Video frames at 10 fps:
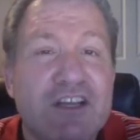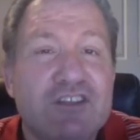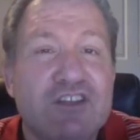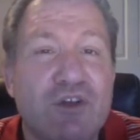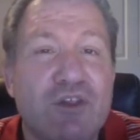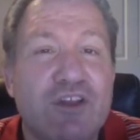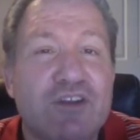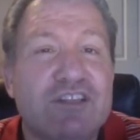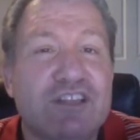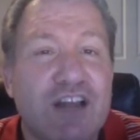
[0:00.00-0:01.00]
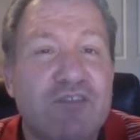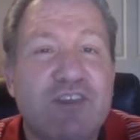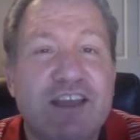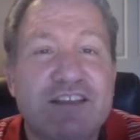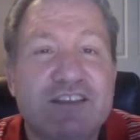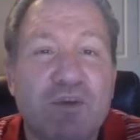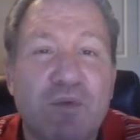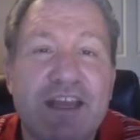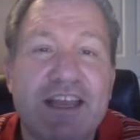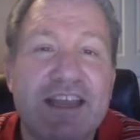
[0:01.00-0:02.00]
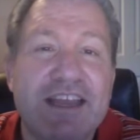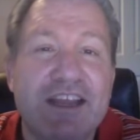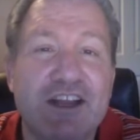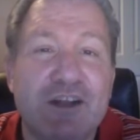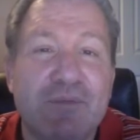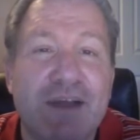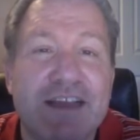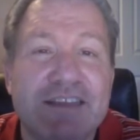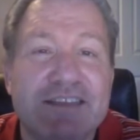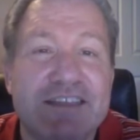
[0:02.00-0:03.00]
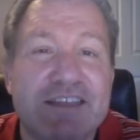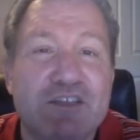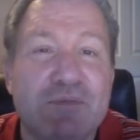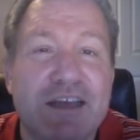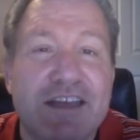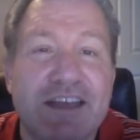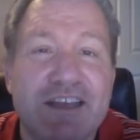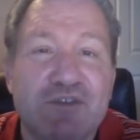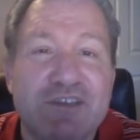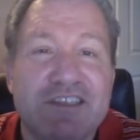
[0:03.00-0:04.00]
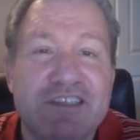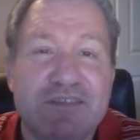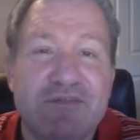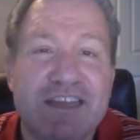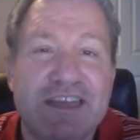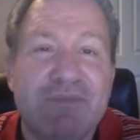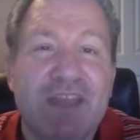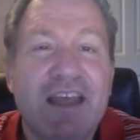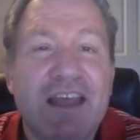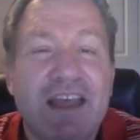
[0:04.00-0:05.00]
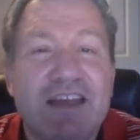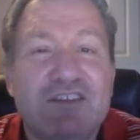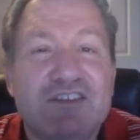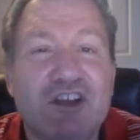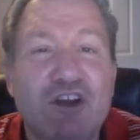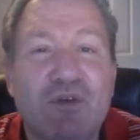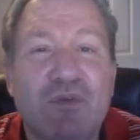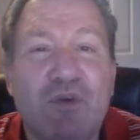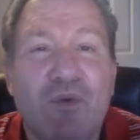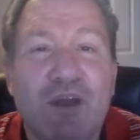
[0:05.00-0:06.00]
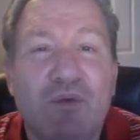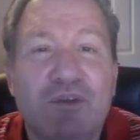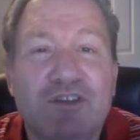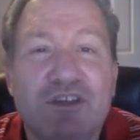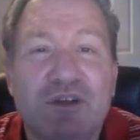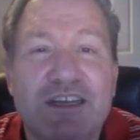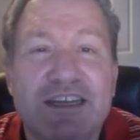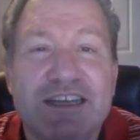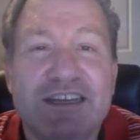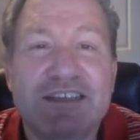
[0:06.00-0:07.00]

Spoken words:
So there's a lot of things that we can hear by listening to My Country 'Tis of Thee. And so the way we'll do it is